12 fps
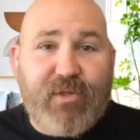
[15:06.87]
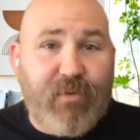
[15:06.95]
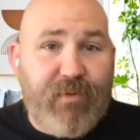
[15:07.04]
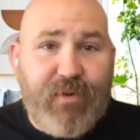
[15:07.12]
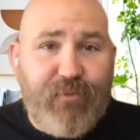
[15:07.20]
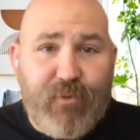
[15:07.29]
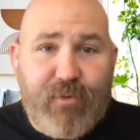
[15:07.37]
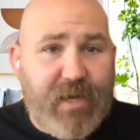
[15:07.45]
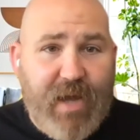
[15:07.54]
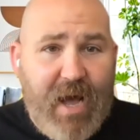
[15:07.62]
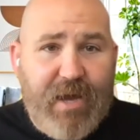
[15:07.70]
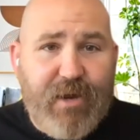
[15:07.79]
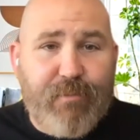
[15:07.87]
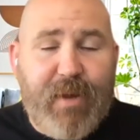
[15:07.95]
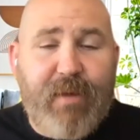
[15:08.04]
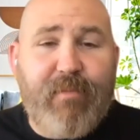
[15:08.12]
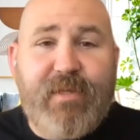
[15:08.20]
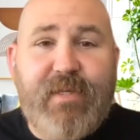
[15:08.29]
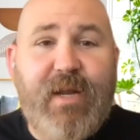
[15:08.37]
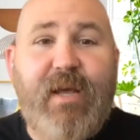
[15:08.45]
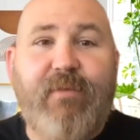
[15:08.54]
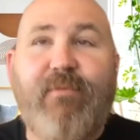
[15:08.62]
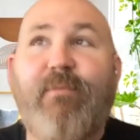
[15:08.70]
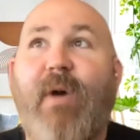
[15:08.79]
So even if you take a higher payment
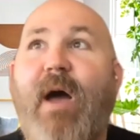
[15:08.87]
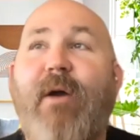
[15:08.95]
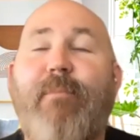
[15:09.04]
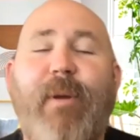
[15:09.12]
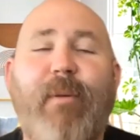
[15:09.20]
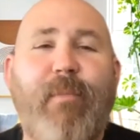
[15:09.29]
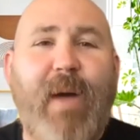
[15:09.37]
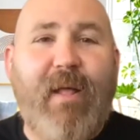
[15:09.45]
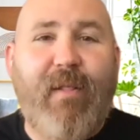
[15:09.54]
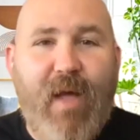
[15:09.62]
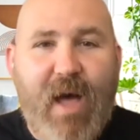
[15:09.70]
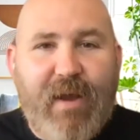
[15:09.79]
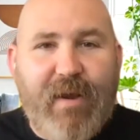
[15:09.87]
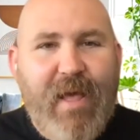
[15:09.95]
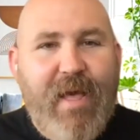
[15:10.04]
today, even higher payment by a lot,